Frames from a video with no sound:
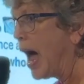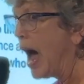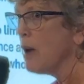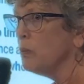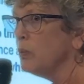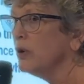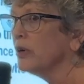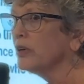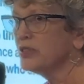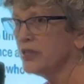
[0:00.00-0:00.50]
I
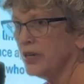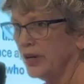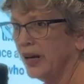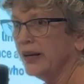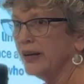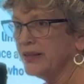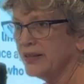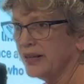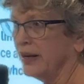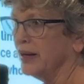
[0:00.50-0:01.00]
worked
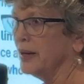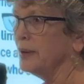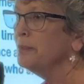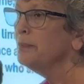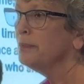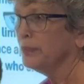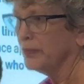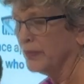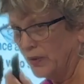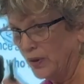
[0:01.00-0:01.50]
at a
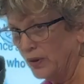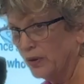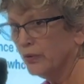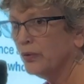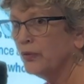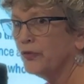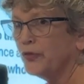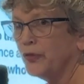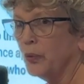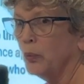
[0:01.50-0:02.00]
time
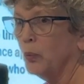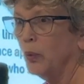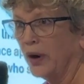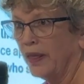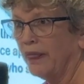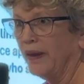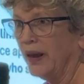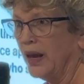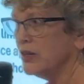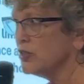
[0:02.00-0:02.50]
for
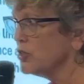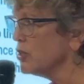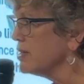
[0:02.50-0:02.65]
one of the